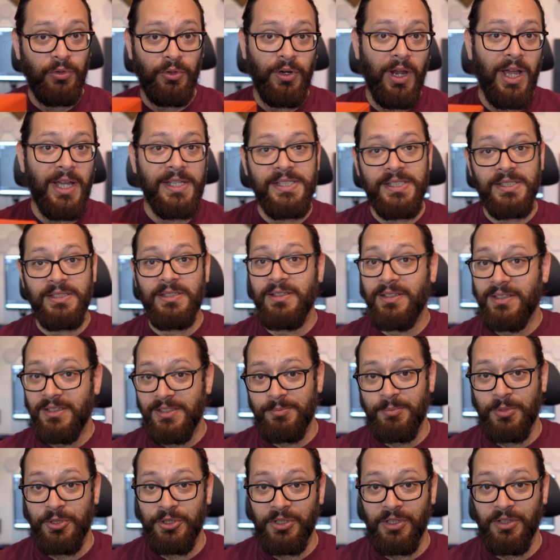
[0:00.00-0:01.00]
for us,
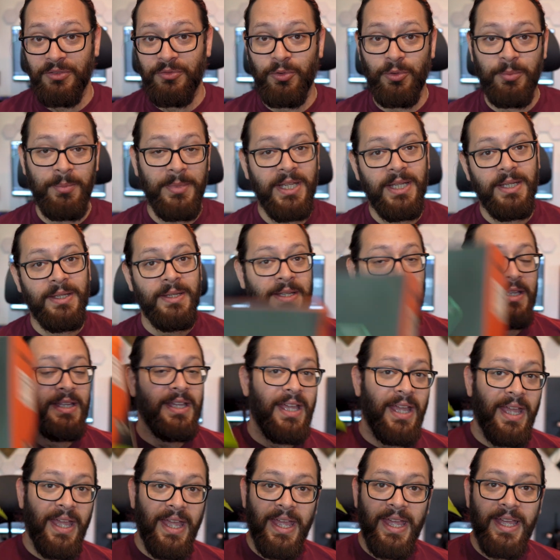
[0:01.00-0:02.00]
especially for me,
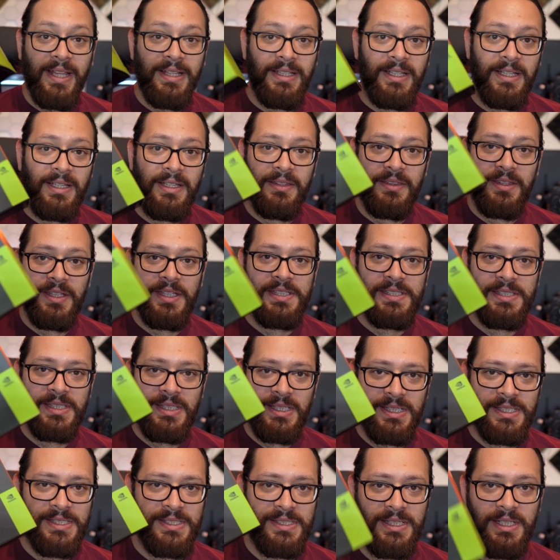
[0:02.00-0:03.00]
and this
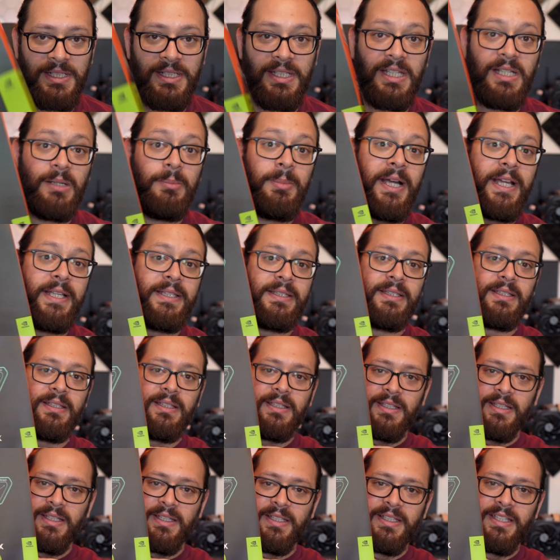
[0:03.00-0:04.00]
is the Gigabyte
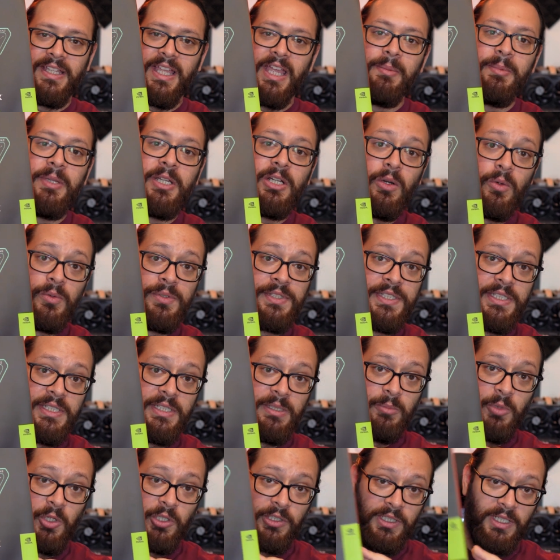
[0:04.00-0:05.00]
Gaming
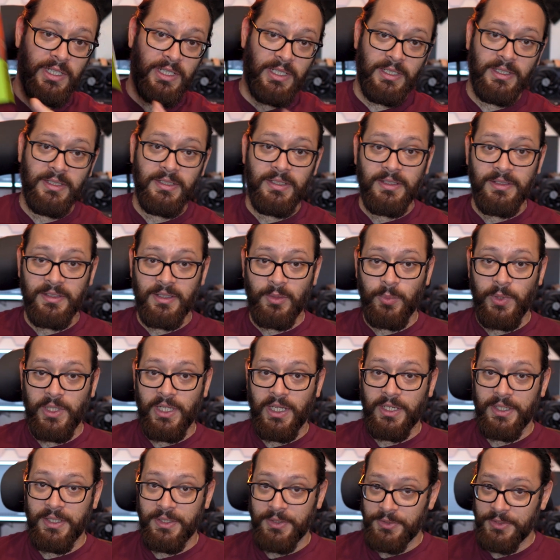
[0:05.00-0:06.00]
OC model that we
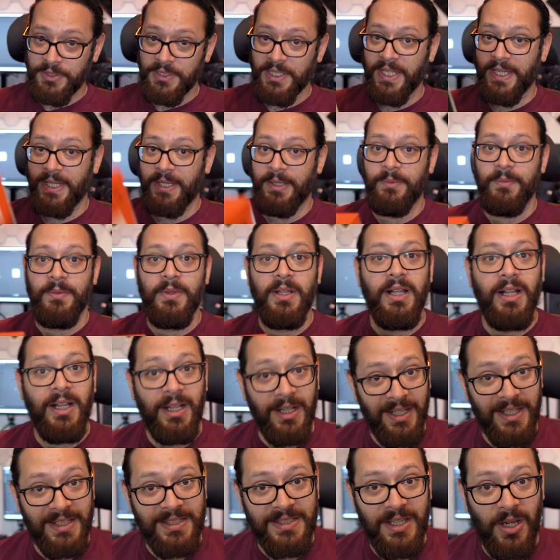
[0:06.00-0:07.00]
got here today.
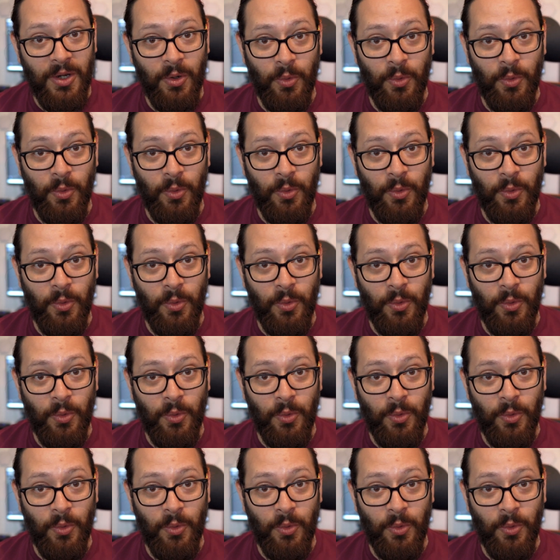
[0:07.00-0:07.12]
Let's